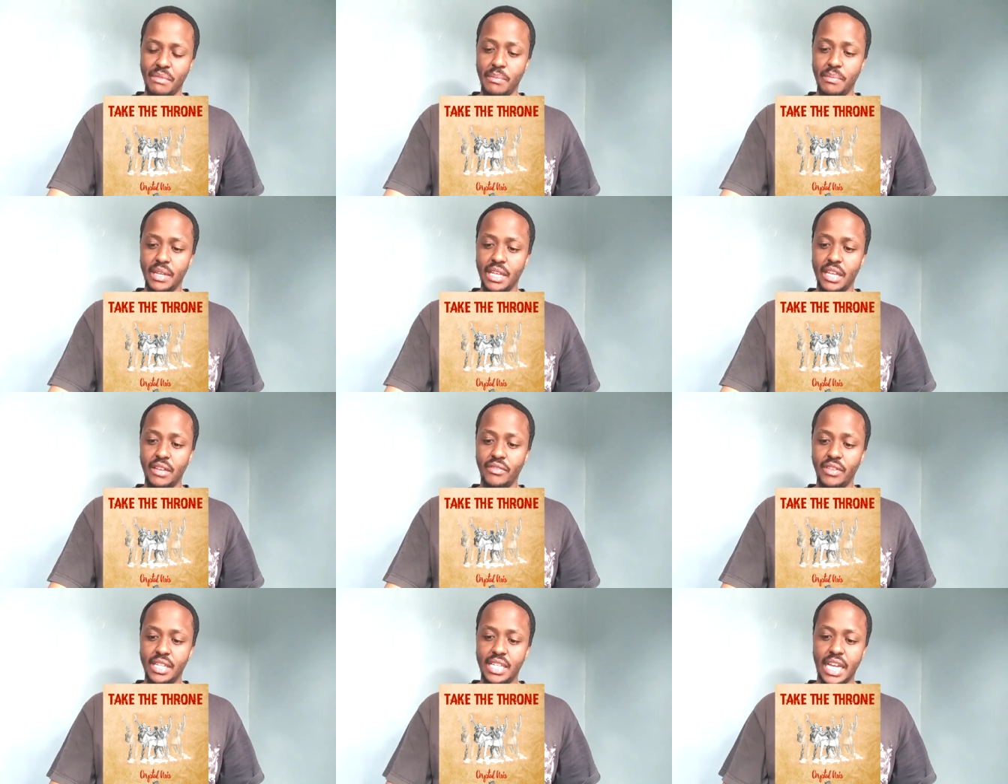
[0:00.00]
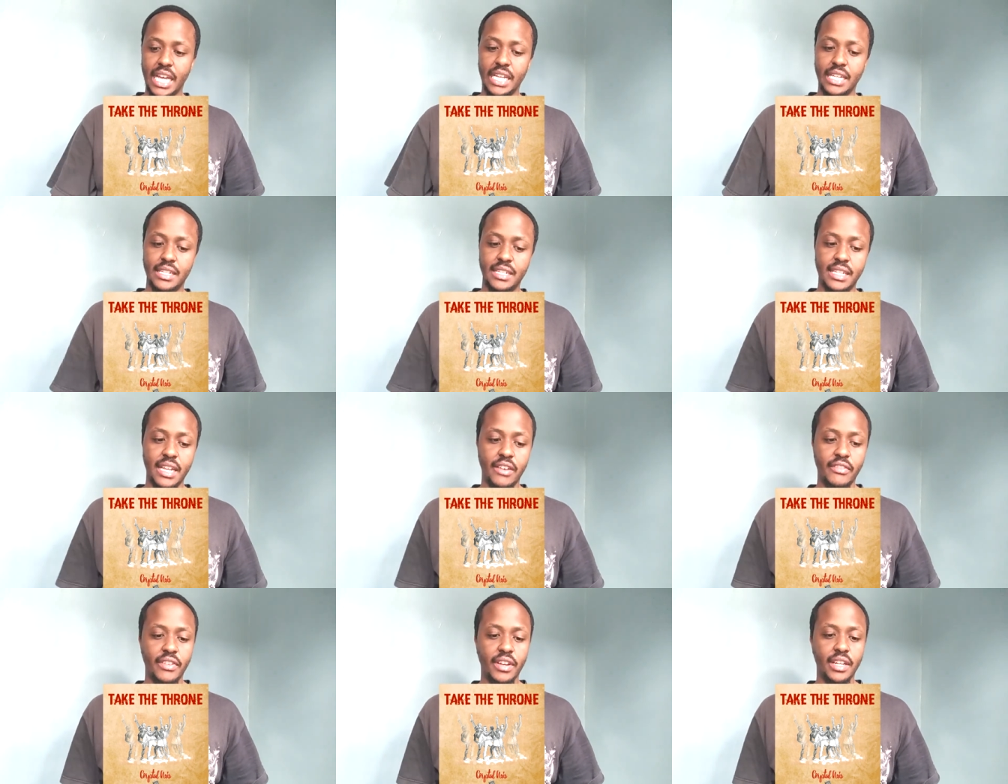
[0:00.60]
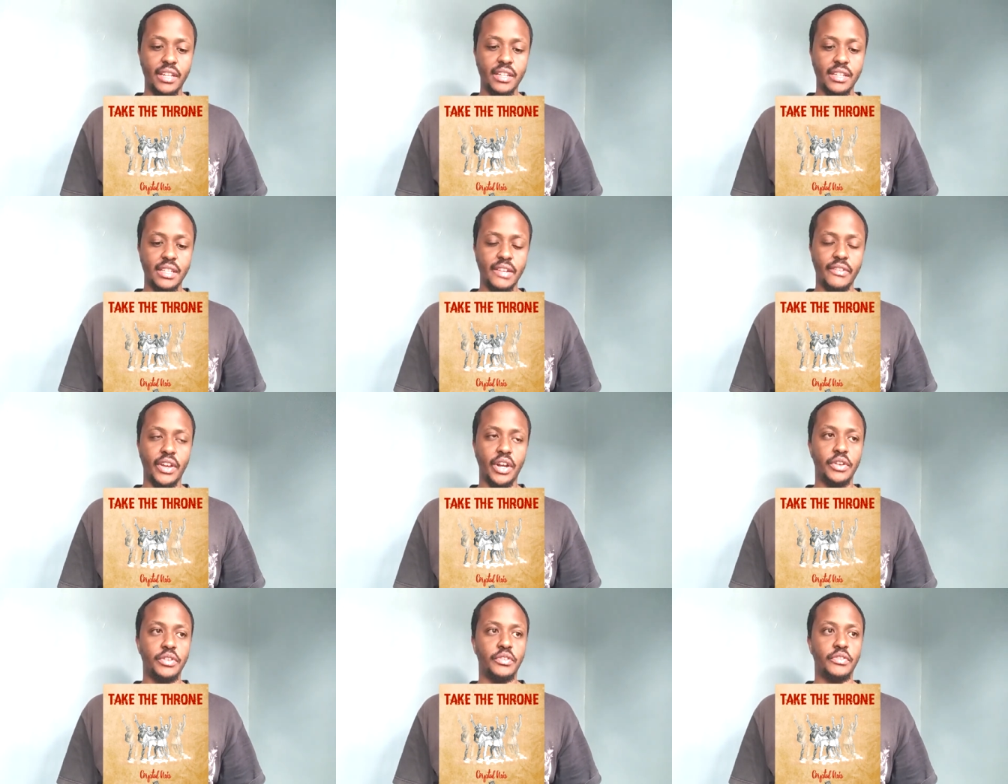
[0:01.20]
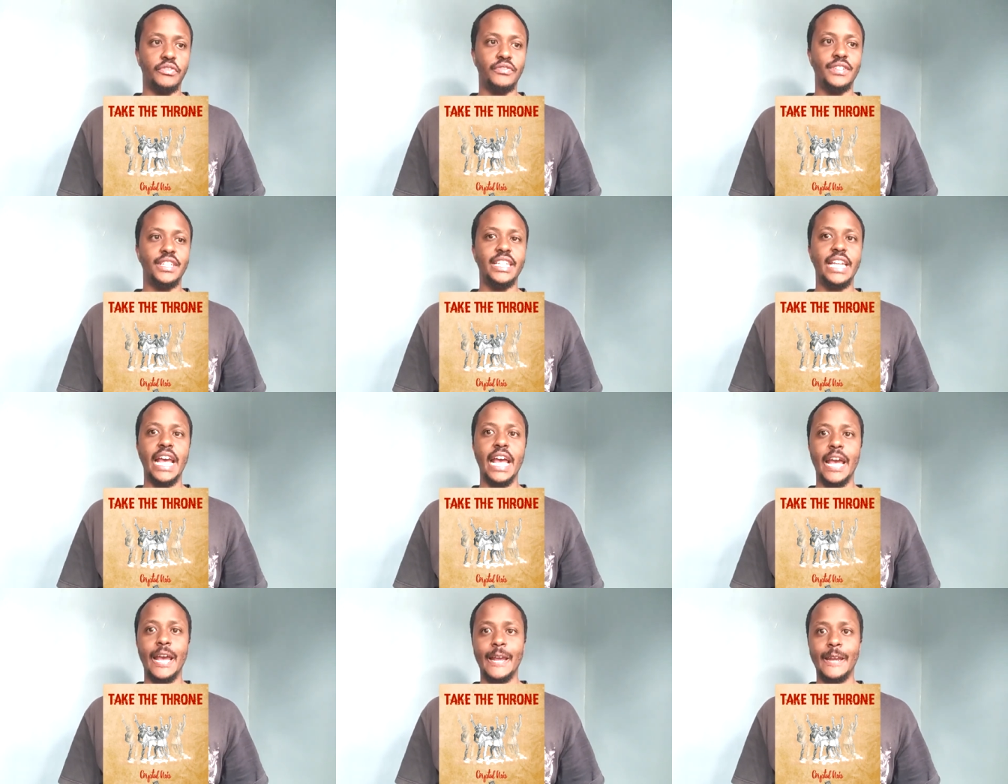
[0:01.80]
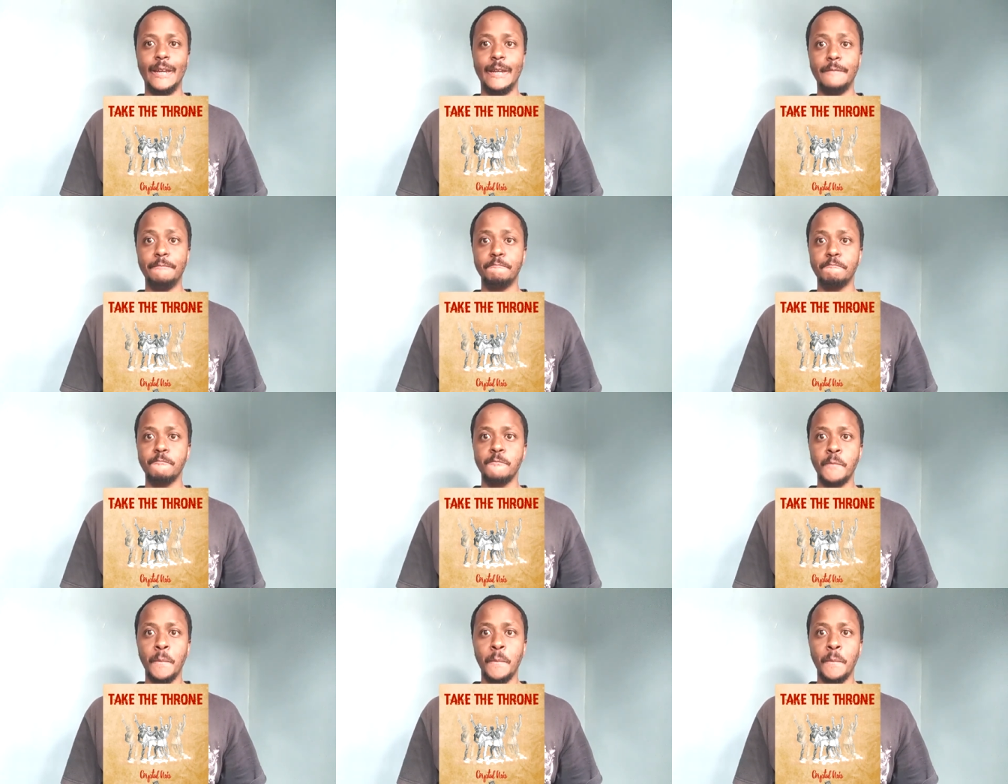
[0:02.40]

maybe give it a 7, 7 out of 10.